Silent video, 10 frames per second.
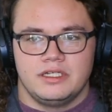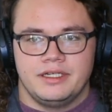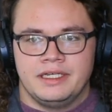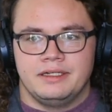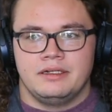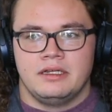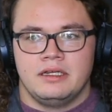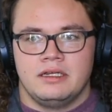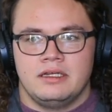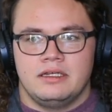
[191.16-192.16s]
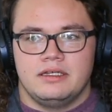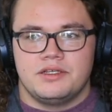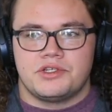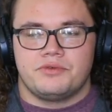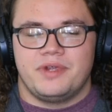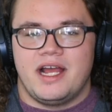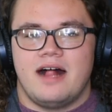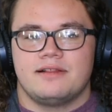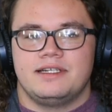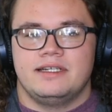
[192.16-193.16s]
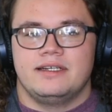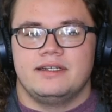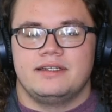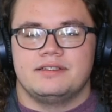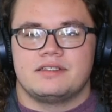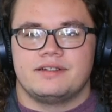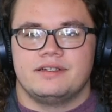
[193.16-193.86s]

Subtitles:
It is a reality, and it's